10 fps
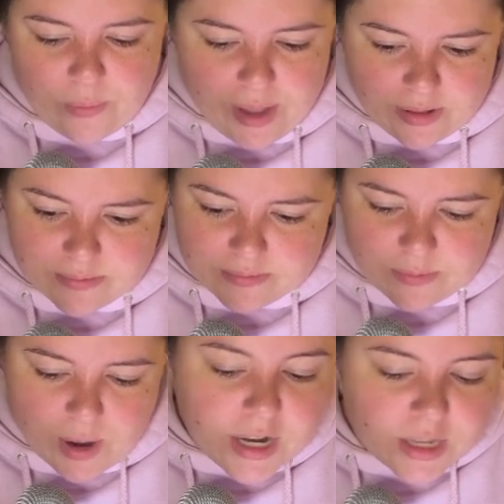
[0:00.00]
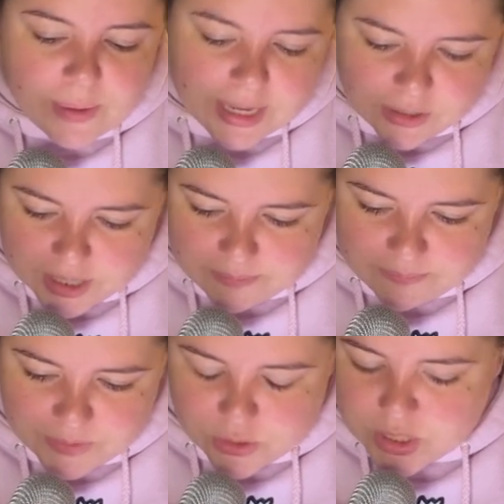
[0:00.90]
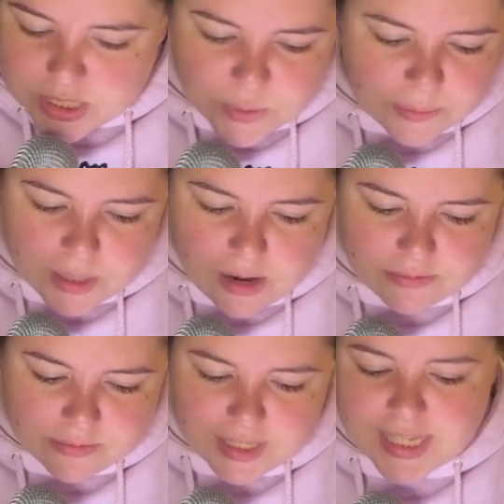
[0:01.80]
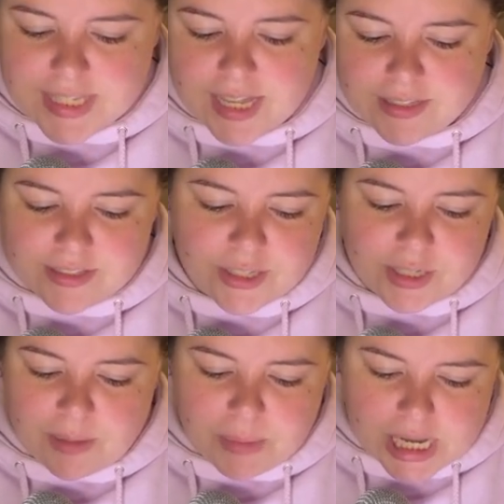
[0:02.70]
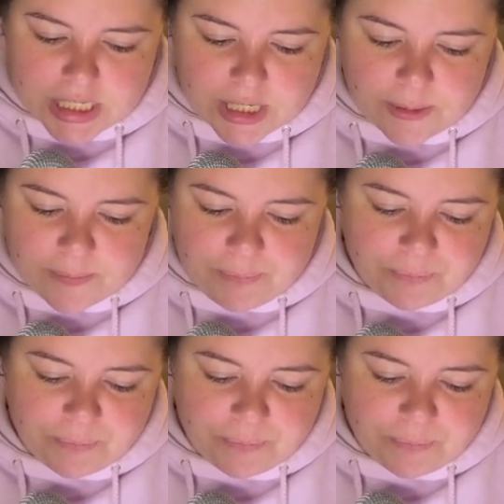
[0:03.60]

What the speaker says: "Well, why are you angry? You just stormed off," he said, looking back to you.